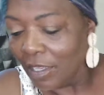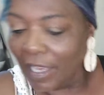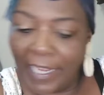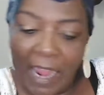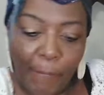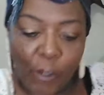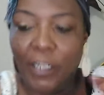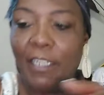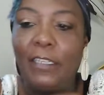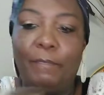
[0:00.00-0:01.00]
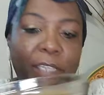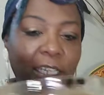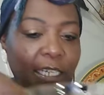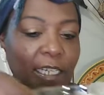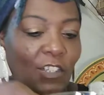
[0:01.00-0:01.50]
And I'm going to dip it
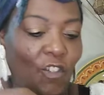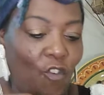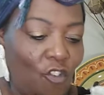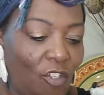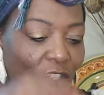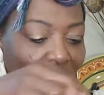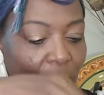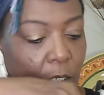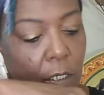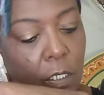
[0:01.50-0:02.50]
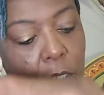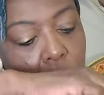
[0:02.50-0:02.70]
in this sauce.